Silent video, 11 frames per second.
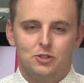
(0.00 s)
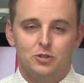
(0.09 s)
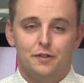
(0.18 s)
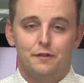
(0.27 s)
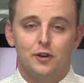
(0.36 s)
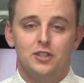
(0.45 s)

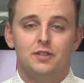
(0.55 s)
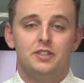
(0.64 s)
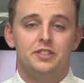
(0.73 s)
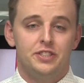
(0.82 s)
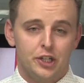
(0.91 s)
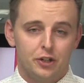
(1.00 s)
was the first of
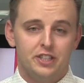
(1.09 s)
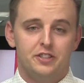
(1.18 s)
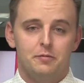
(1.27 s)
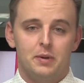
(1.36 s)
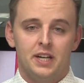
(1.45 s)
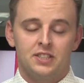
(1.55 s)
a
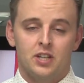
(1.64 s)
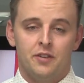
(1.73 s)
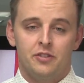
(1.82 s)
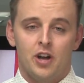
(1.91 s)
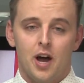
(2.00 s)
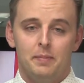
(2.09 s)
series of meetings
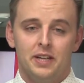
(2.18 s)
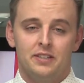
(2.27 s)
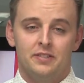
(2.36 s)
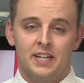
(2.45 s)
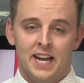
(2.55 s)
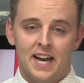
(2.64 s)
on the
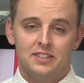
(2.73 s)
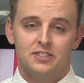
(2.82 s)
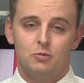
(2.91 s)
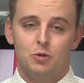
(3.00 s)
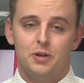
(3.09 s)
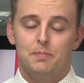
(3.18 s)
topic. The
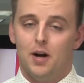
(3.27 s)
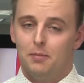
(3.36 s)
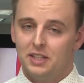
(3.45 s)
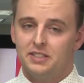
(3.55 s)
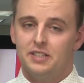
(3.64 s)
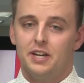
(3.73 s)
next will be a
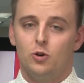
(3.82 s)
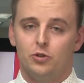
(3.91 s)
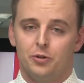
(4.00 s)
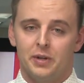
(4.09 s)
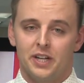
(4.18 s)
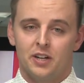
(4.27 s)
public
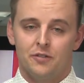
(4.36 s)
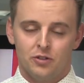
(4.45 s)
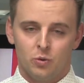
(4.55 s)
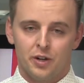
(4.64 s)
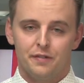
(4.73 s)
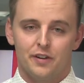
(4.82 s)
stakeholder meeting on the
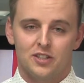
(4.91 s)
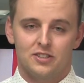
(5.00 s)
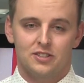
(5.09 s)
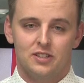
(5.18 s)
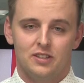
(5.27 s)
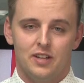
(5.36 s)

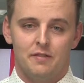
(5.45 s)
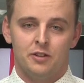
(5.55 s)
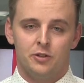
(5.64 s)
21st. Live in the